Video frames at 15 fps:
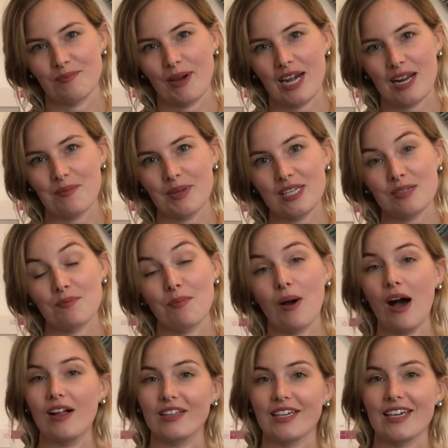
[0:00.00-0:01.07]
My name is
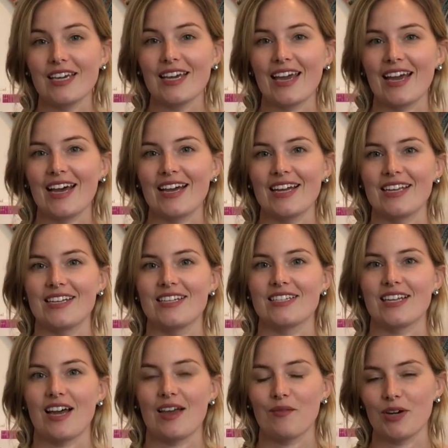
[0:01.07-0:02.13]
Molly
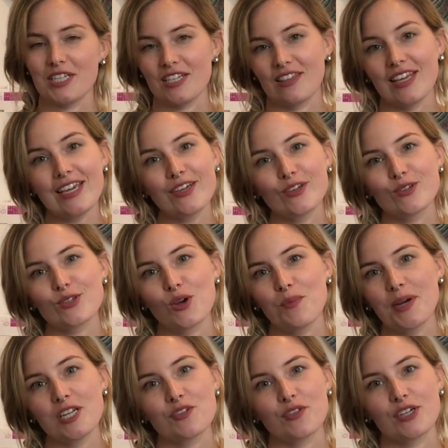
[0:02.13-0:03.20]
and I want to thank you so
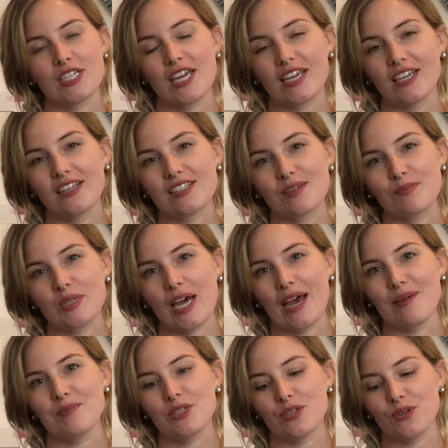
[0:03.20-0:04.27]
much for taking some
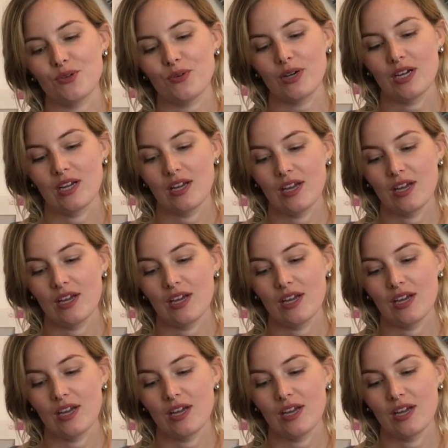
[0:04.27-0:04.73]
time to